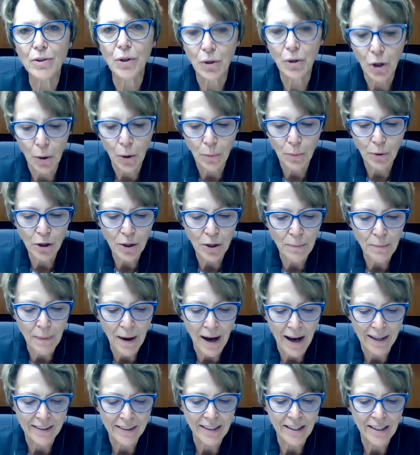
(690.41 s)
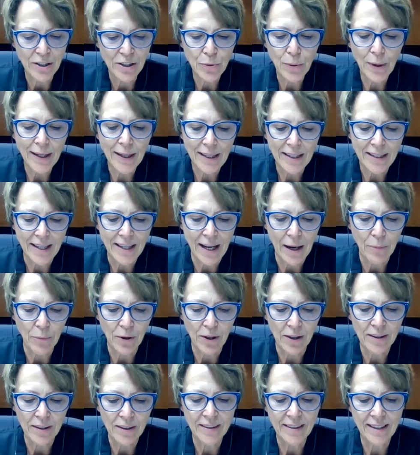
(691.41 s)
Global Commodity Trading
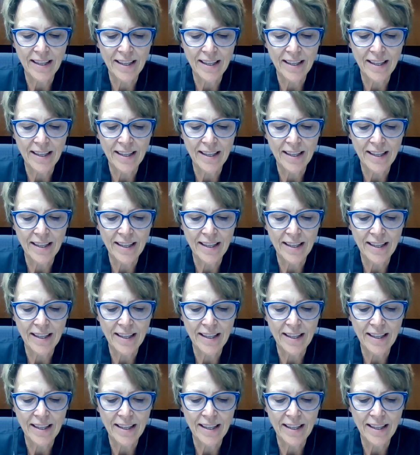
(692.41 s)
Network.